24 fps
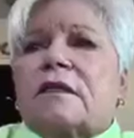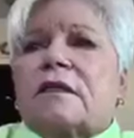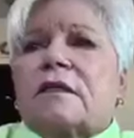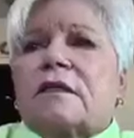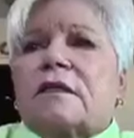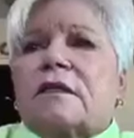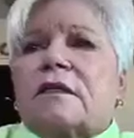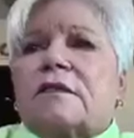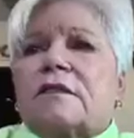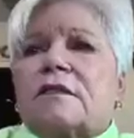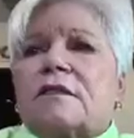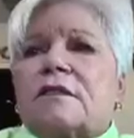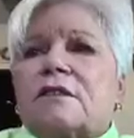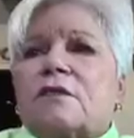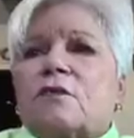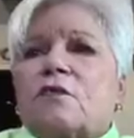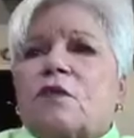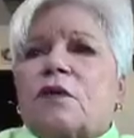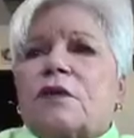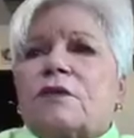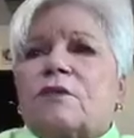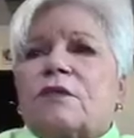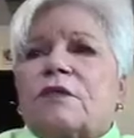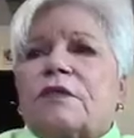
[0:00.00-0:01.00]
This is the
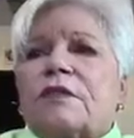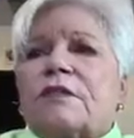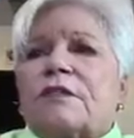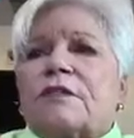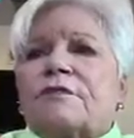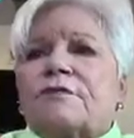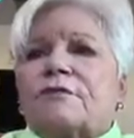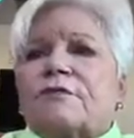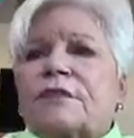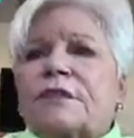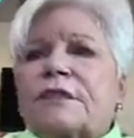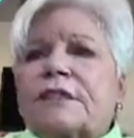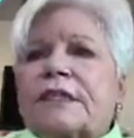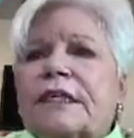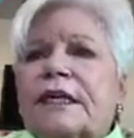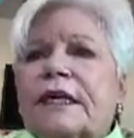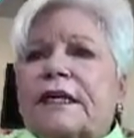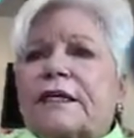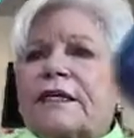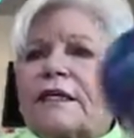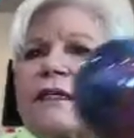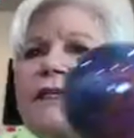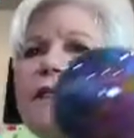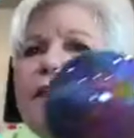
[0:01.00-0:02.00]
one with a different
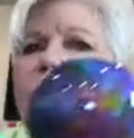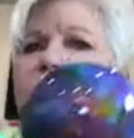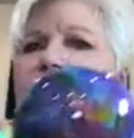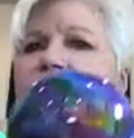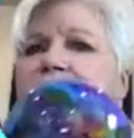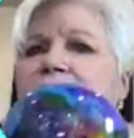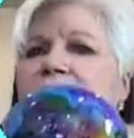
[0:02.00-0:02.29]
technique.